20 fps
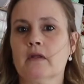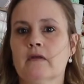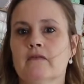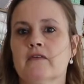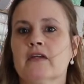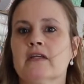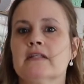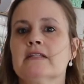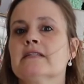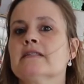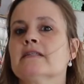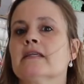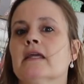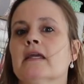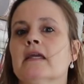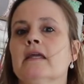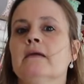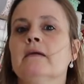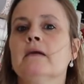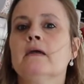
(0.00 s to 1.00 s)
If you can
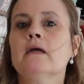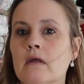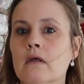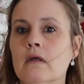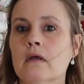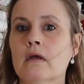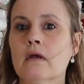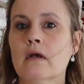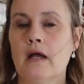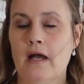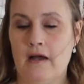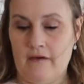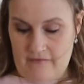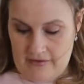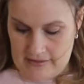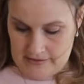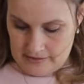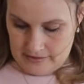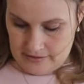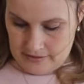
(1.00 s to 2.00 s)
see, I've
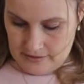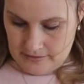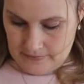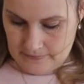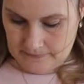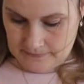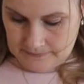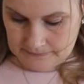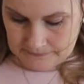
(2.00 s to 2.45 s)
added